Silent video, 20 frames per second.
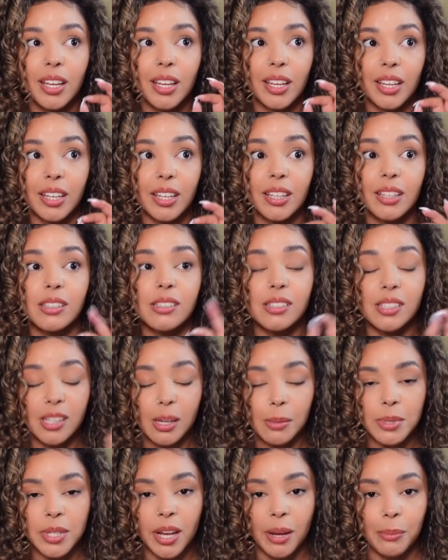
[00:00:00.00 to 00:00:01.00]
in
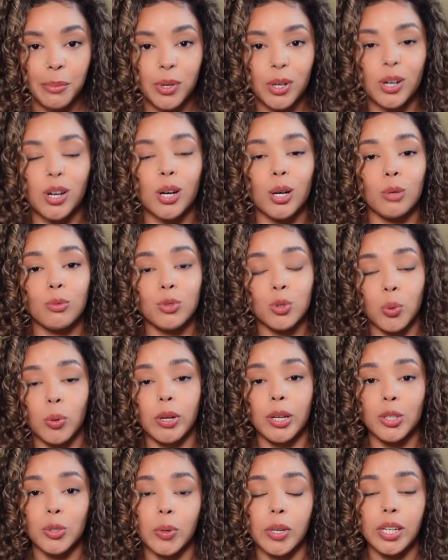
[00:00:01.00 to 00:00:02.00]
September of
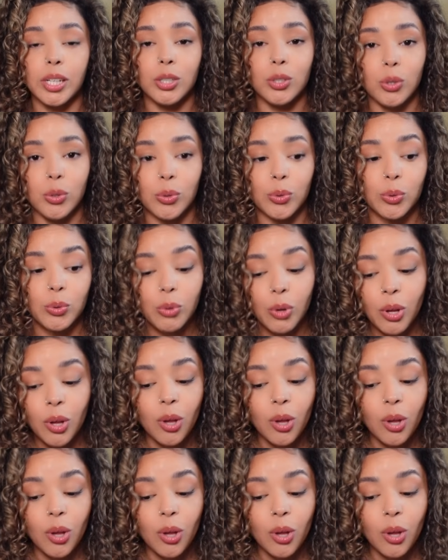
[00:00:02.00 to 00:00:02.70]
2022